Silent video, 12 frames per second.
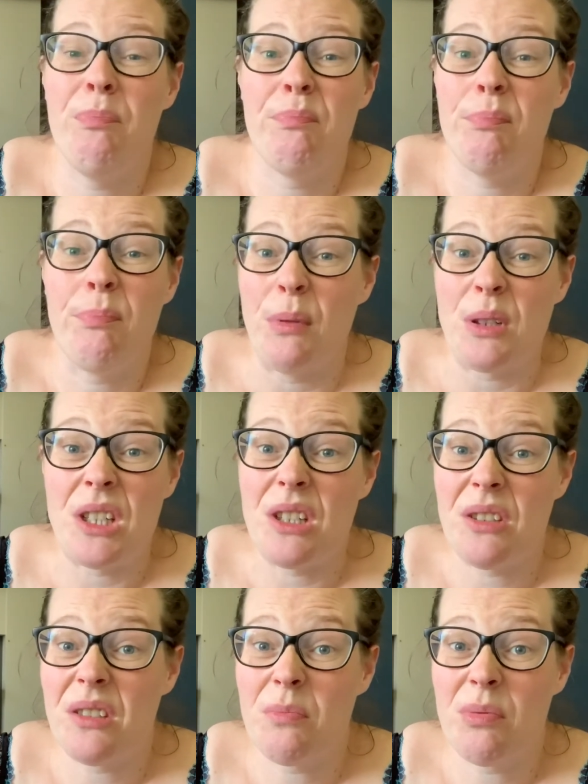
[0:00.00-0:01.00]
But she
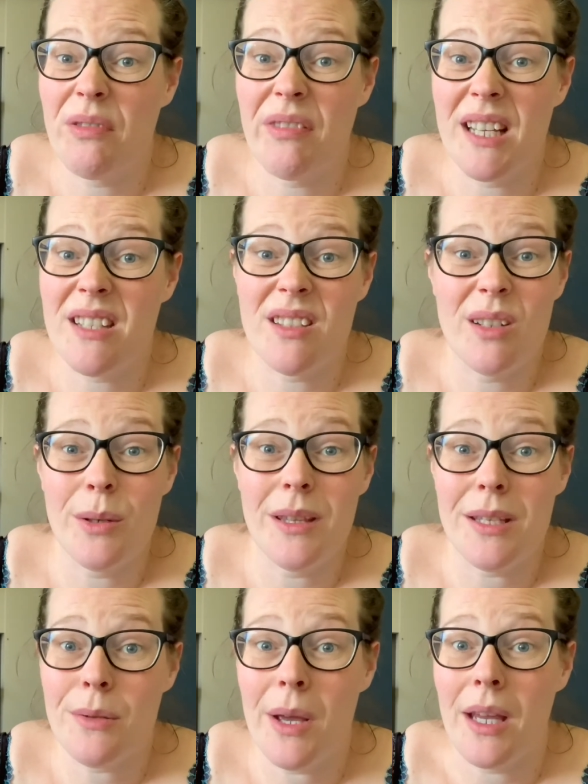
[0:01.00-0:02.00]
just prefers to do it
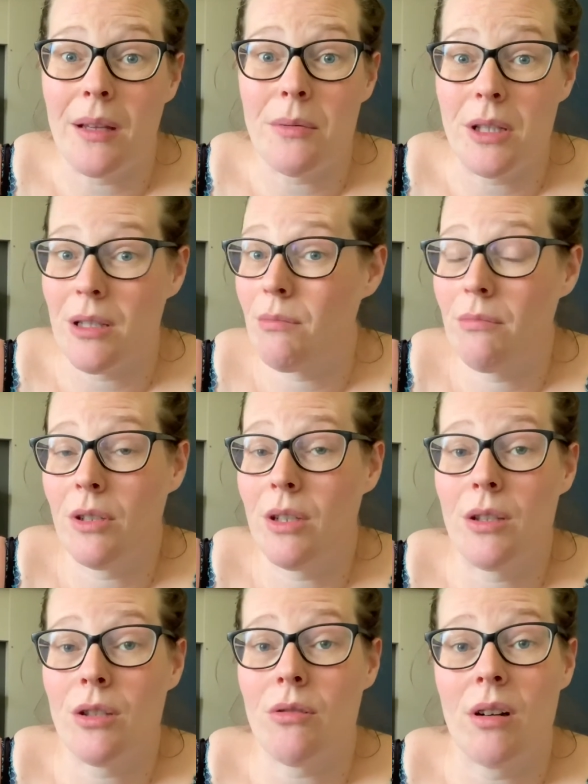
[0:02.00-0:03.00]
this way.
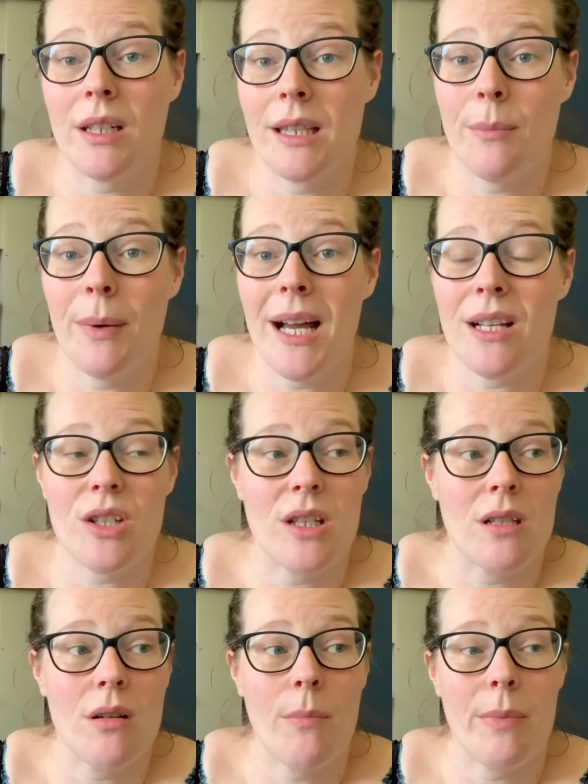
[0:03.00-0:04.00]
She's strong in the back.
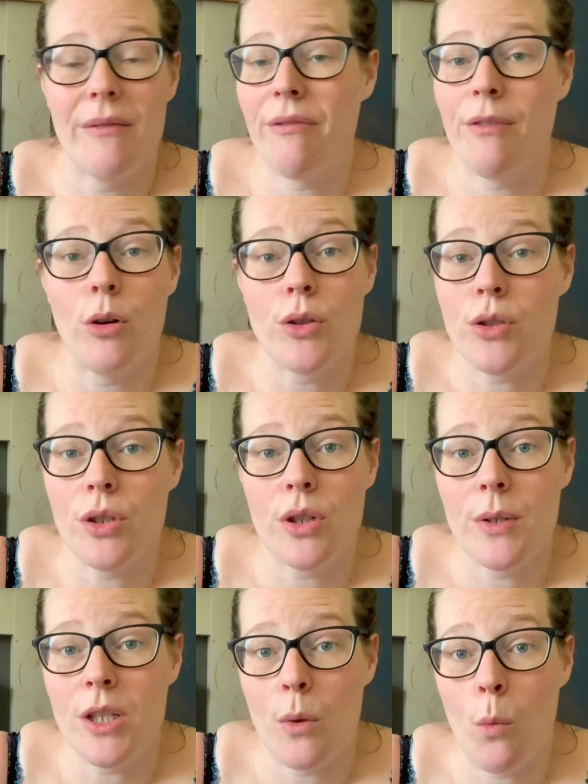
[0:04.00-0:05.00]
She's not being forced to do
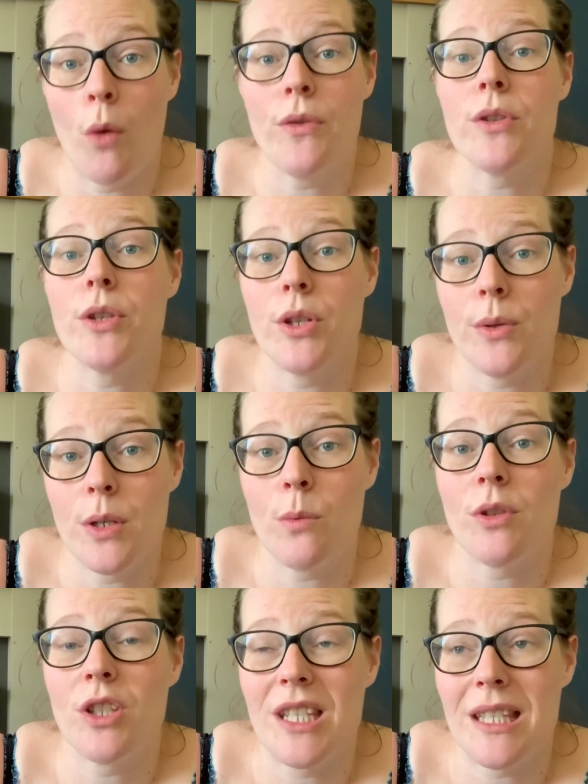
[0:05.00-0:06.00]
it. She wants to do it. She
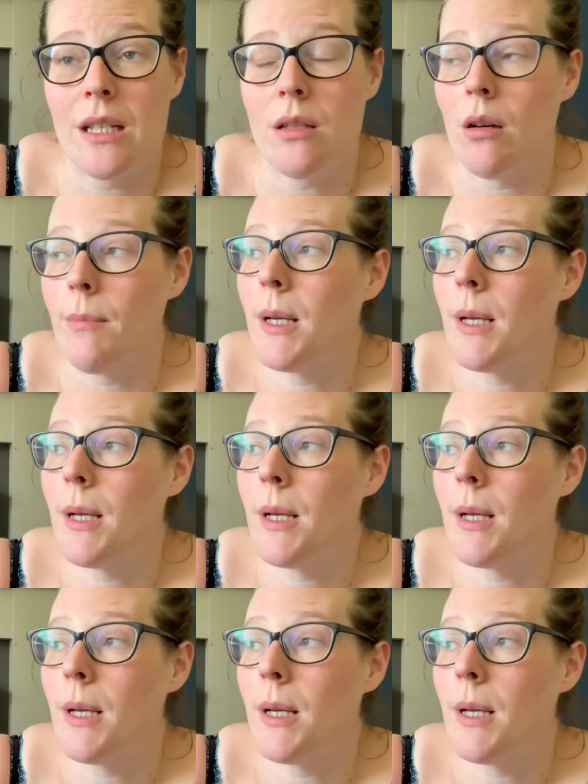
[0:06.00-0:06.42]
wants to sit up.